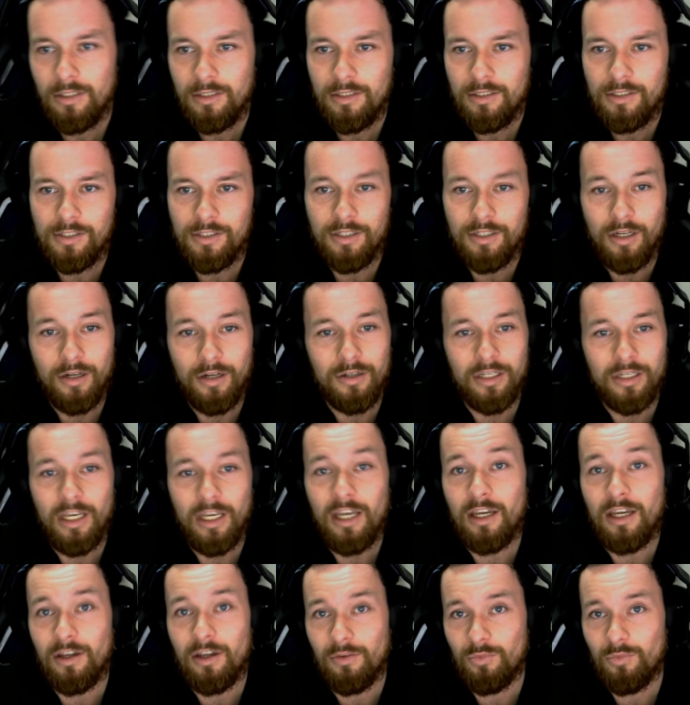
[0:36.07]
So
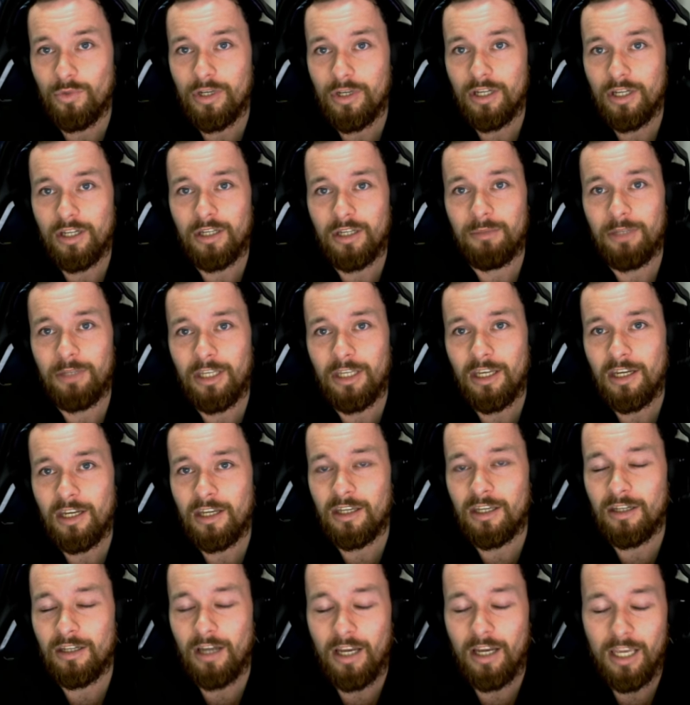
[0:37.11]
yeah, we're going to be
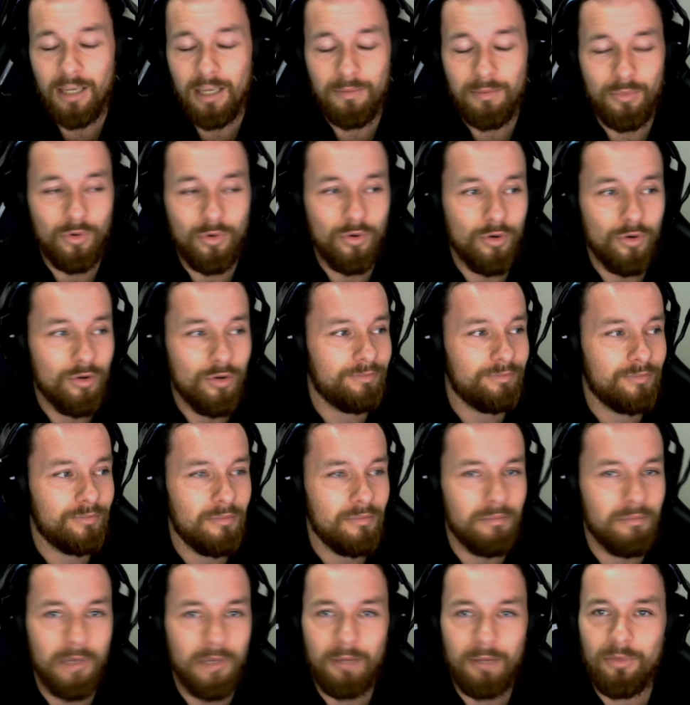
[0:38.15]
getting a heap more
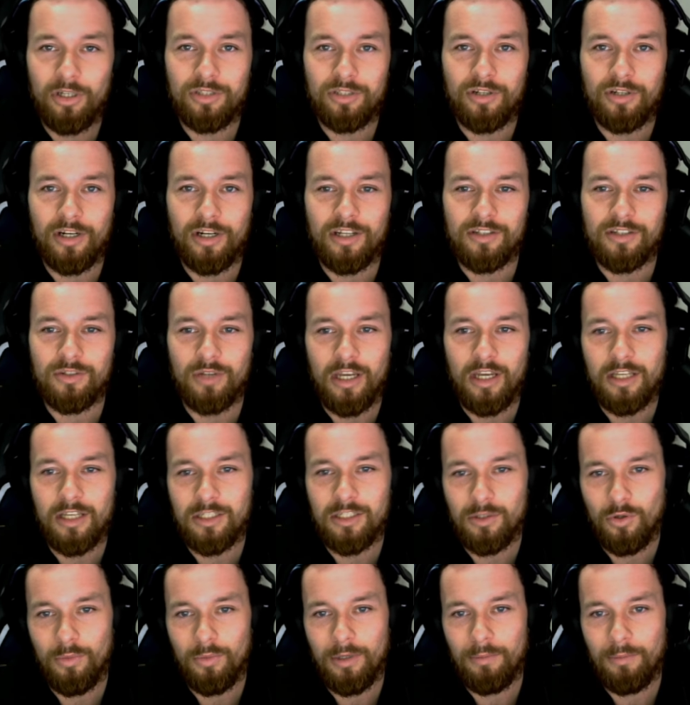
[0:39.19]
mountain bike trails.
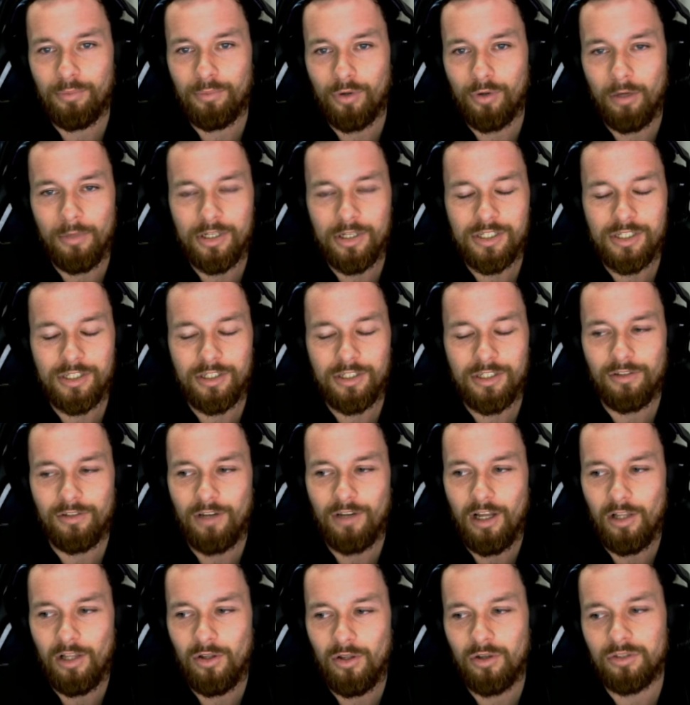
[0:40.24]
It's all been promised
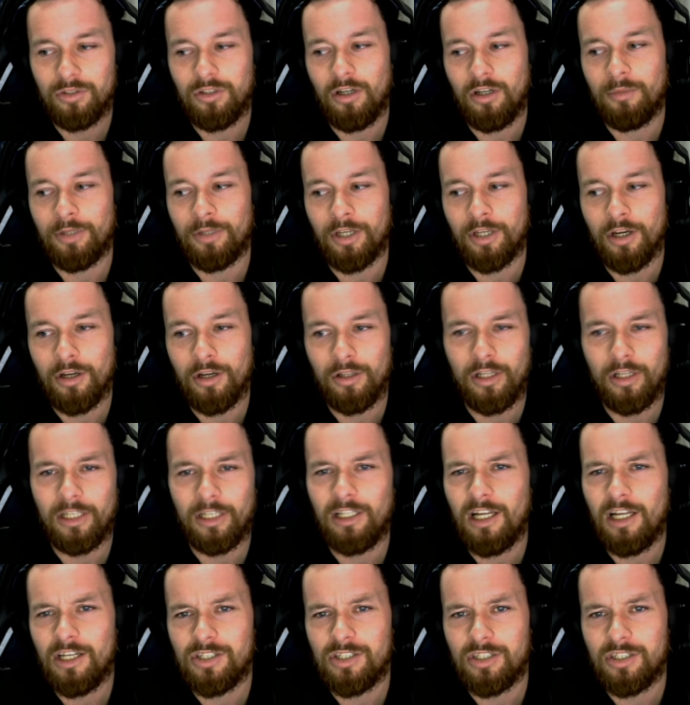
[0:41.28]
a long time ago, like
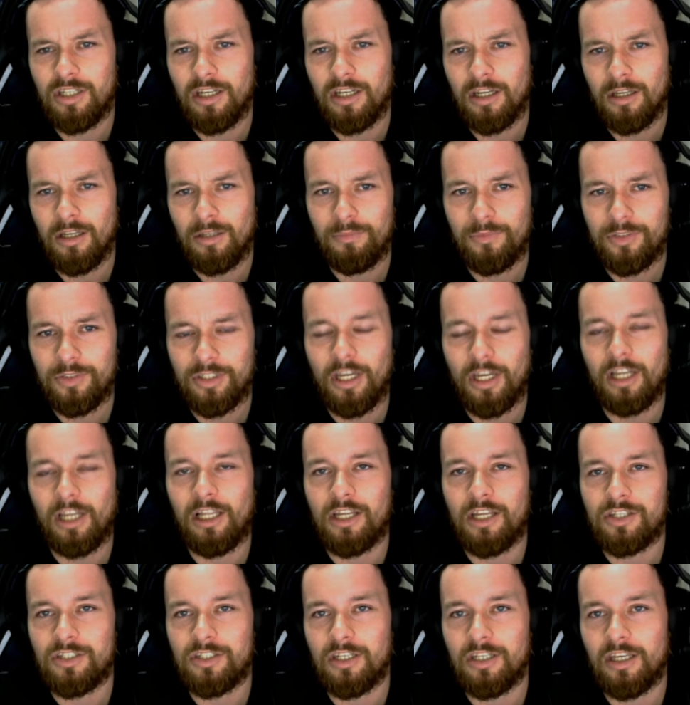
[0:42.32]
last year, start of
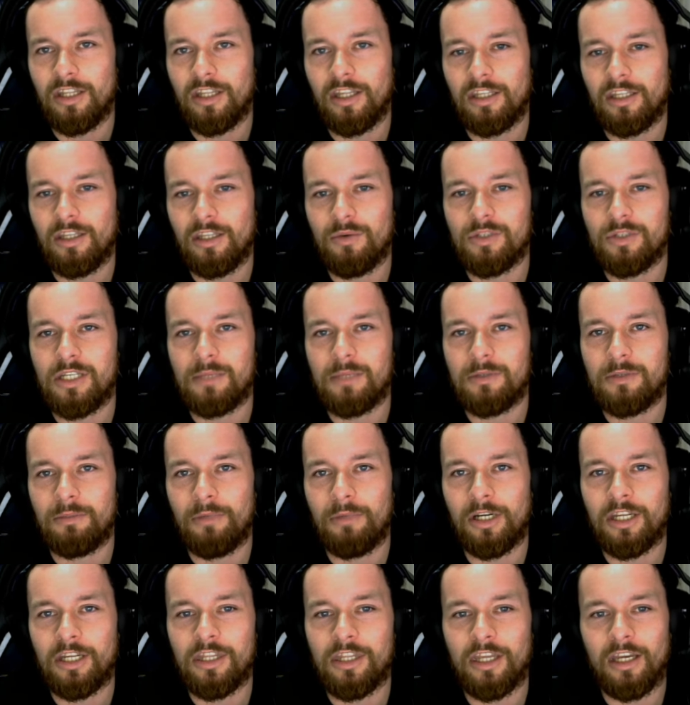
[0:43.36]
last year, that there was heaps of
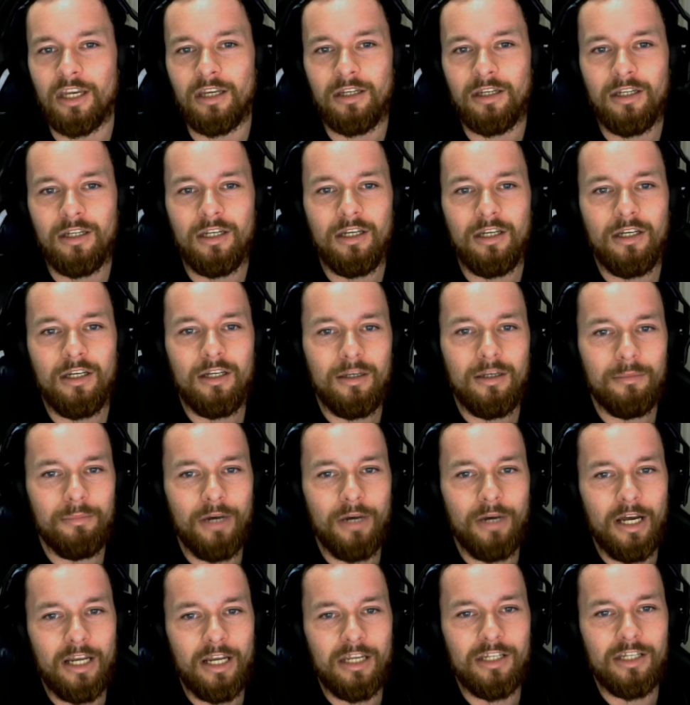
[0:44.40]
money there.
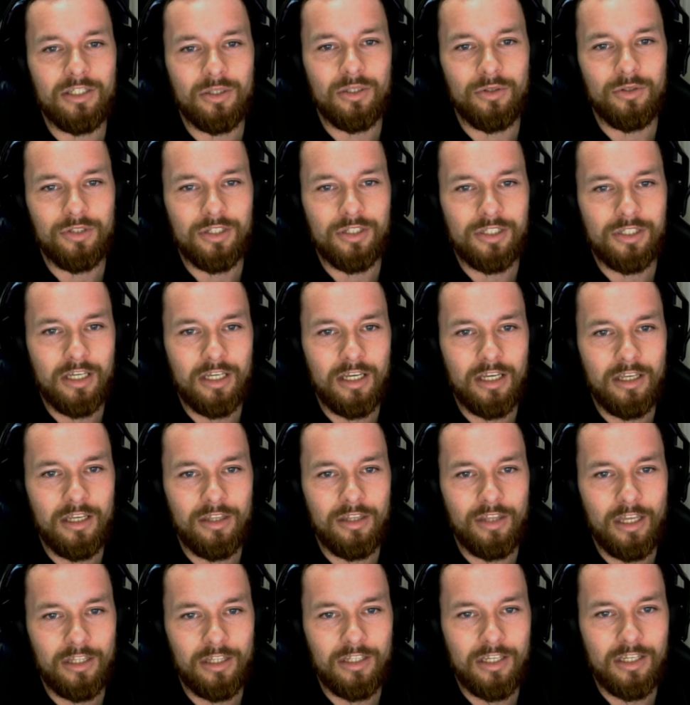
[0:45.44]
But it's good to see
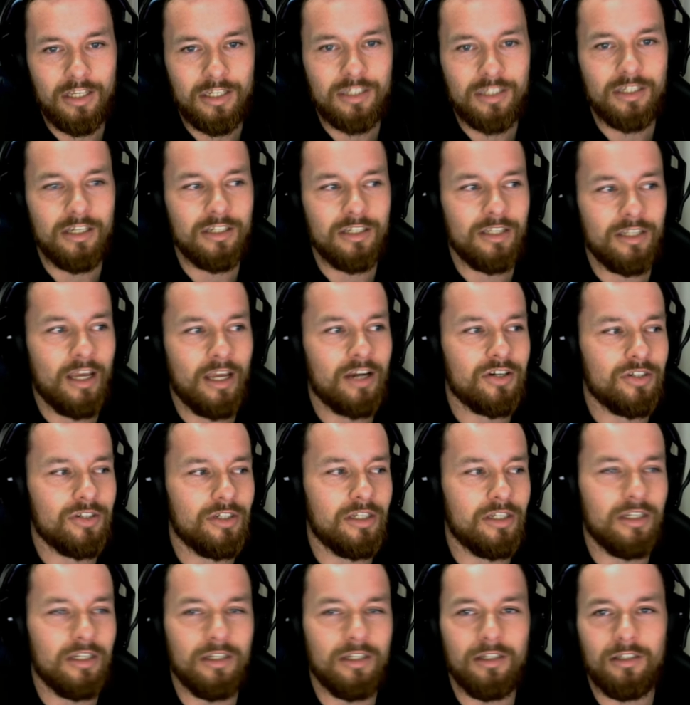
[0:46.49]
that this is
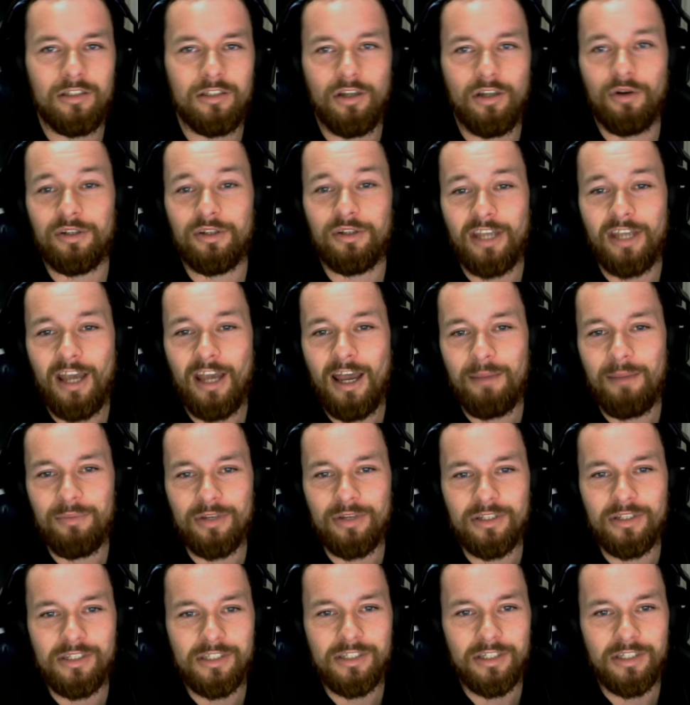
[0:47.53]
actually going to happen.